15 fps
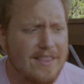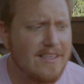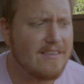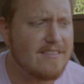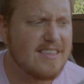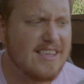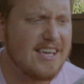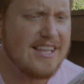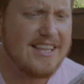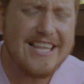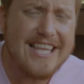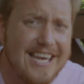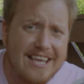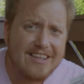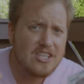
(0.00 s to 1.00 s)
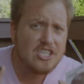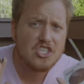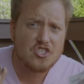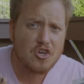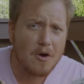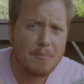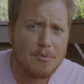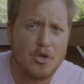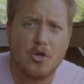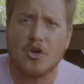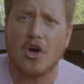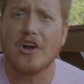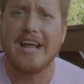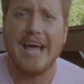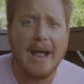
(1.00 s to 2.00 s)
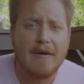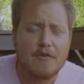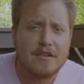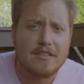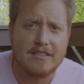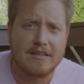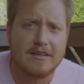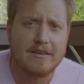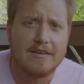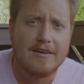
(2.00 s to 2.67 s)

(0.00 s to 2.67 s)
this clinically sharp look on everything?